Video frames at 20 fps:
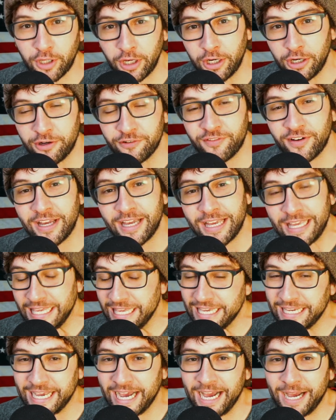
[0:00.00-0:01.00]
of
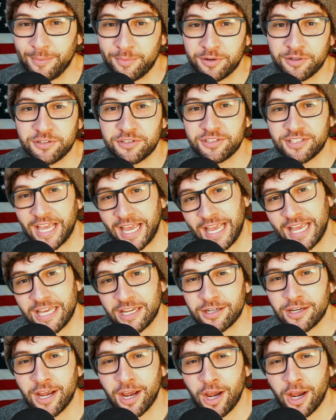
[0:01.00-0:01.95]
e-commerce and